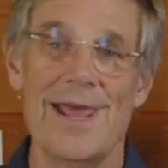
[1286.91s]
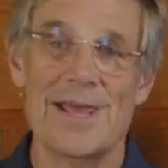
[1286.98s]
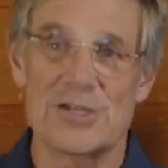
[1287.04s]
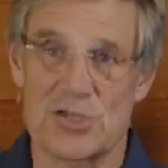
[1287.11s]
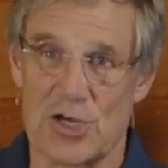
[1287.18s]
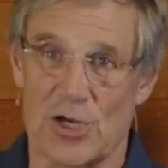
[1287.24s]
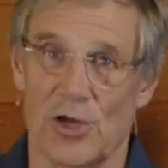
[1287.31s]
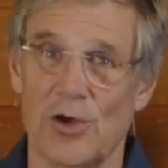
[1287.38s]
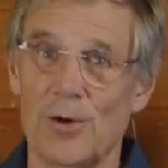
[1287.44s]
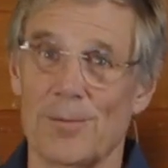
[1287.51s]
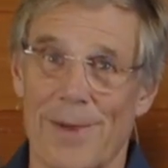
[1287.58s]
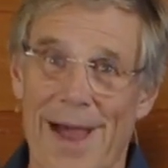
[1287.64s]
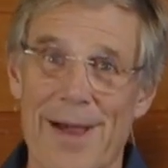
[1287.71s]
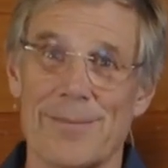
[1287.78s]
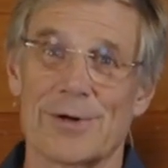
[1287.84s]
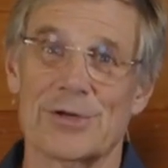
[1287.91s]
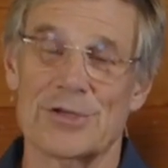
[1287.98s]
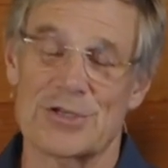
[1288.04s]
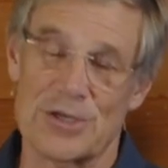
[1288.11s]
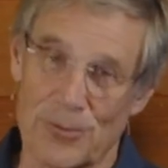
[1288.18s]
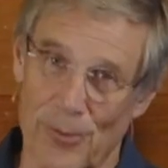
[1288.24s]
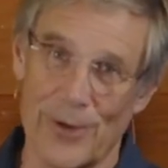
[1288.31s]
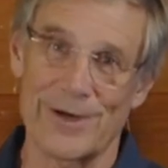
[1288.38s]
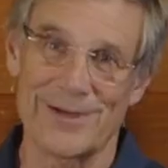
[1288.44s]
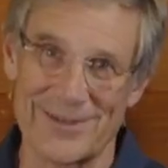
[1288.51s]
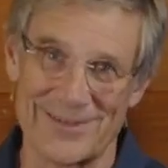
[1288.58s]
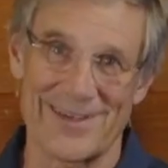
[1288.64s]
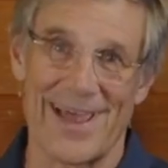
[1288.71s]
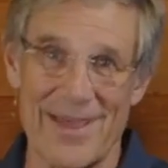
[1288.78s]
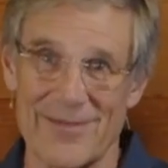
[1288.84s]
She looked back because she wanted to
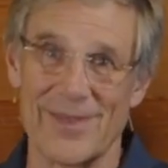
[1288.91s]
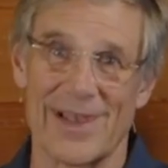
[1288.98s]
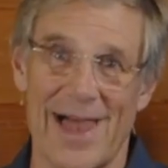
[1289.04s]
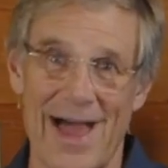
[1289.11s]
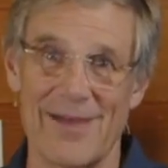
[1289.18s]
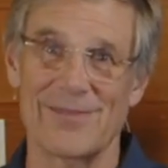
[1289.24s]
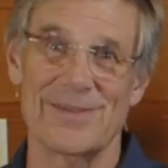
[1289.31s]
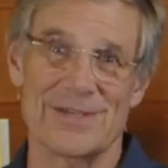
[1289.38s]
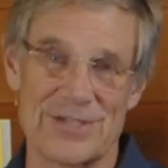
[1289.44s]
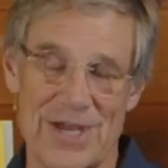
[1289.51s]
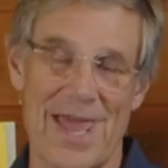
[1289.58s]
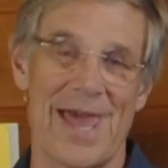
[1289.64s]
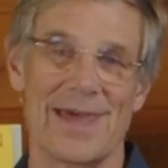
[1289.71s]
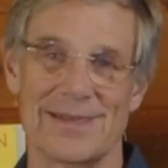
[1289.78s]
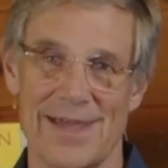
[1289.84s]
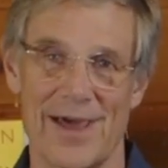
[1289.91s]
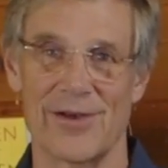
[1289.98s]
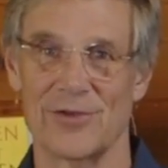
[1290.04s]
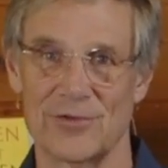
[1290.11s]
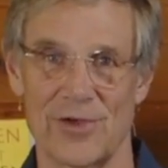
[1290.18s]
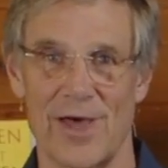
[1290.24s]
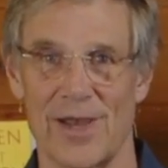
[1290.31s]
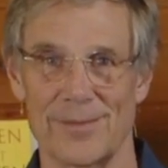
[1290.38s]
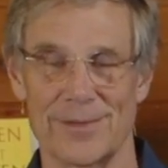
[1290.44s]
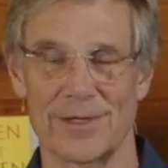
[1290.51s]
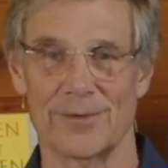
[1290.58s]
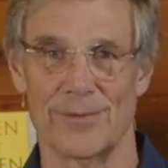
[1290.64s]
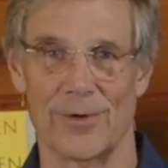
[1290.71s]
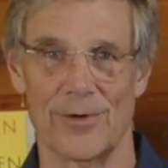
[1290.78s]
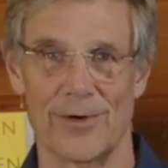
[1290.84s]
save the life that she had down in Sodom and
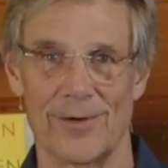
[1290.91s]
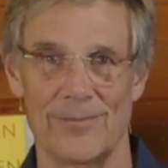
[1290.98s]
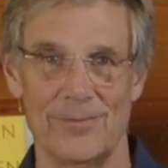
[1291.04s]
Gomorrah.